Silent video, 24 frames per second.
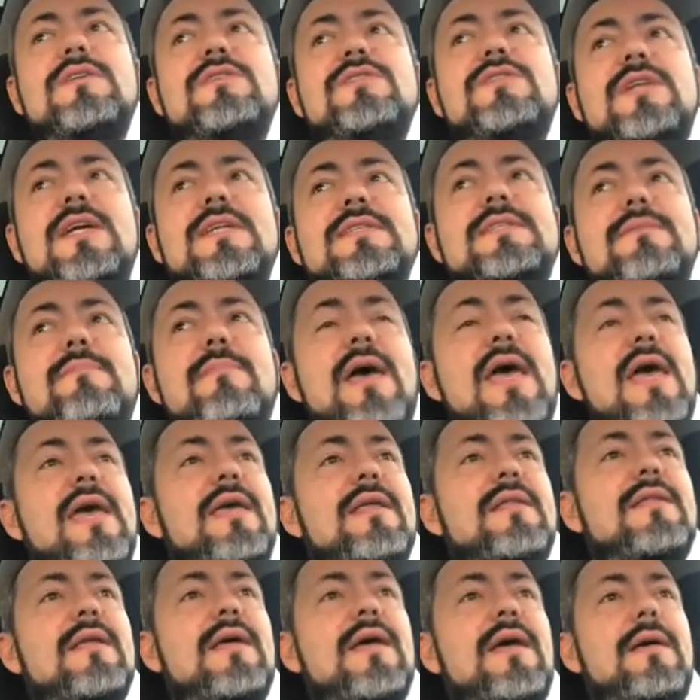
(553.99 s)
just
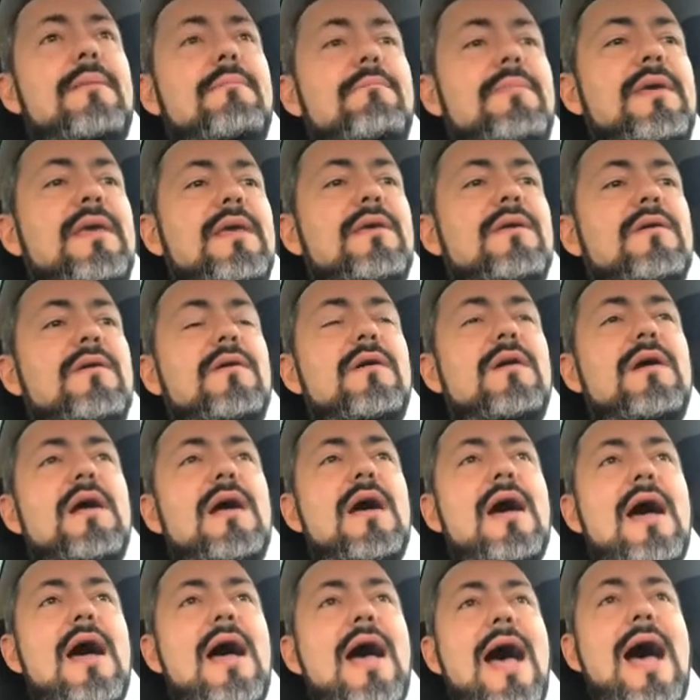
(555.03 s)
made a bigger
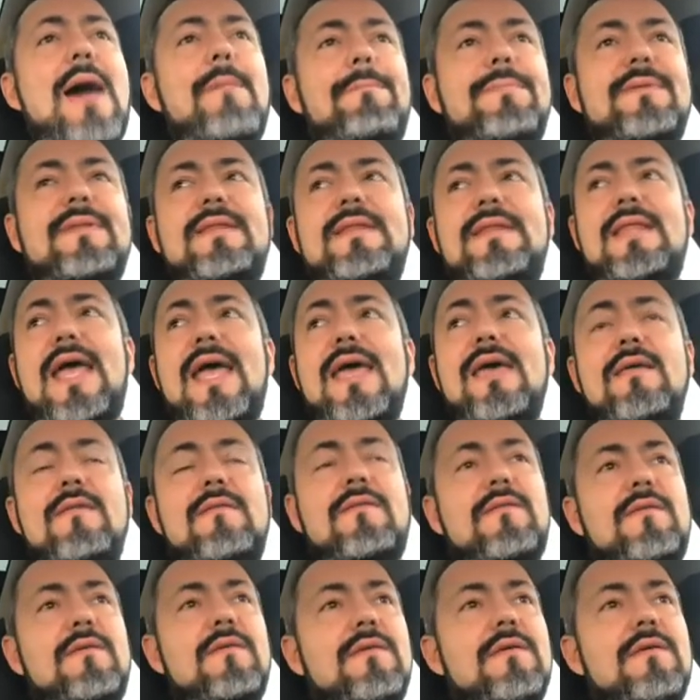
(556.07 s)
update.